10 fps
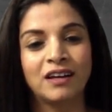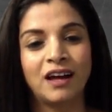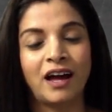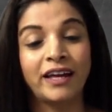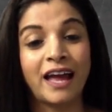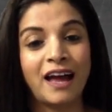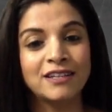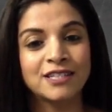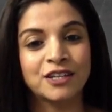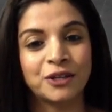I
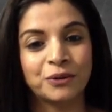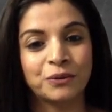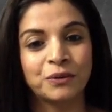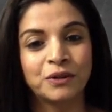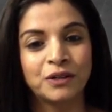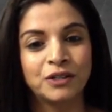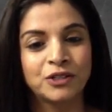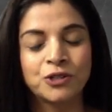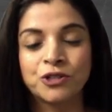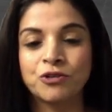ask you
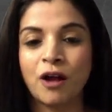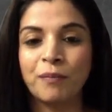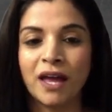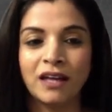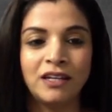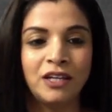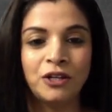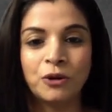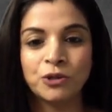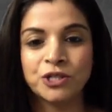to drop any
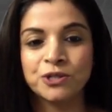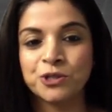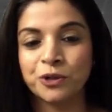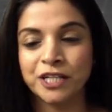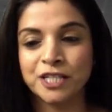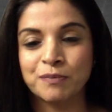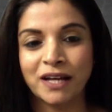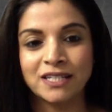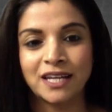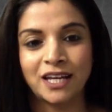notions or
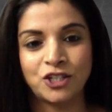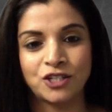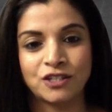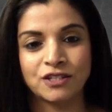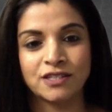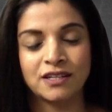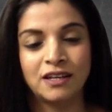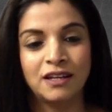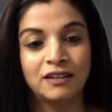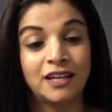expectations
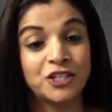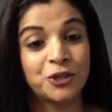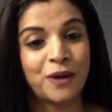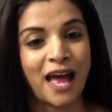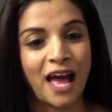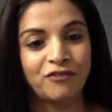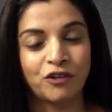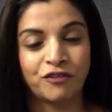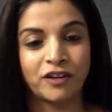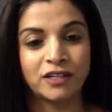that you have of
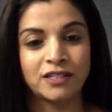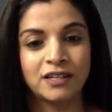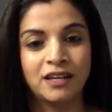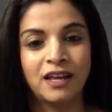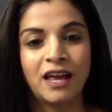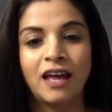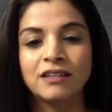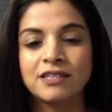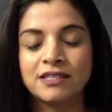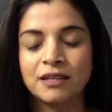it and
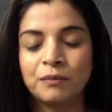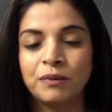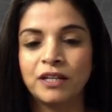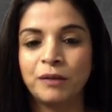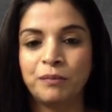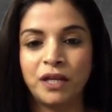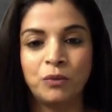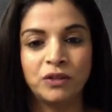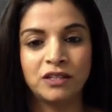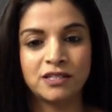simply be
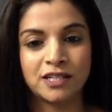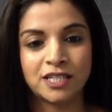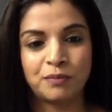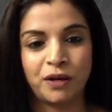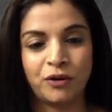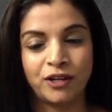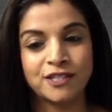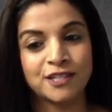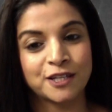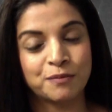with this experience
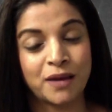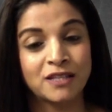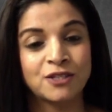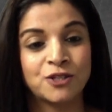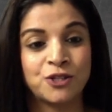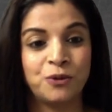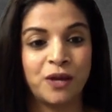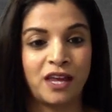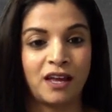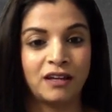as best as you
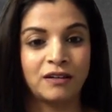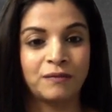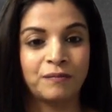can.